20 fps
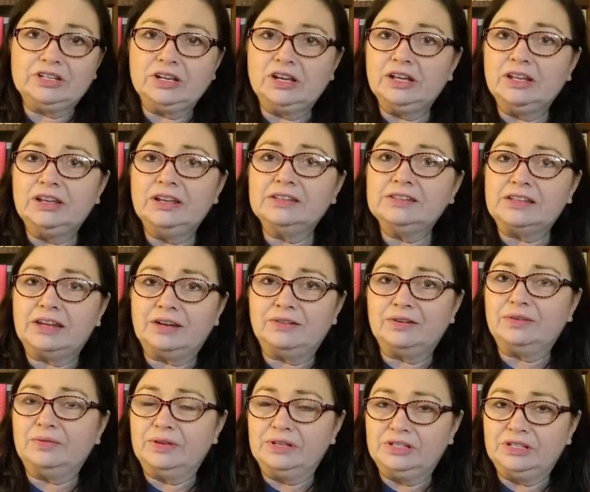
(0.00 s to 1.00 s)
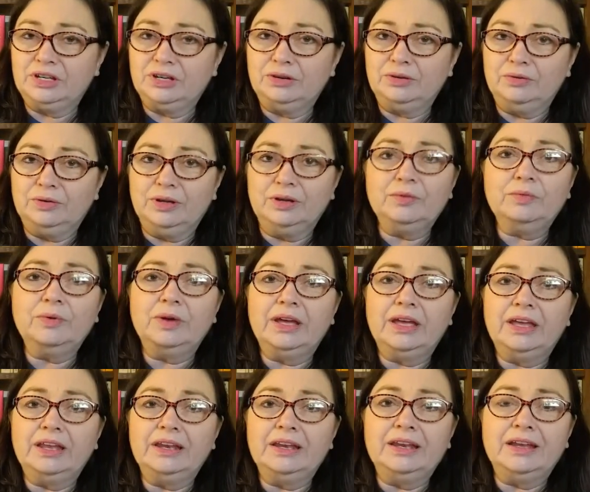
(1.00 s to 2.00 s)
on Zachary Quinto
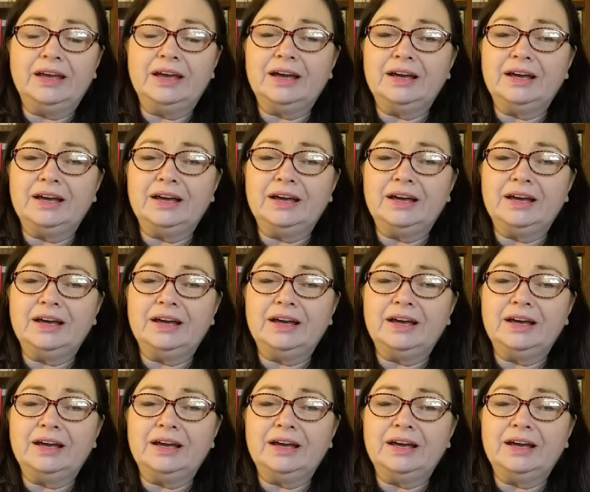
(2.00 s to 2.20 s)
when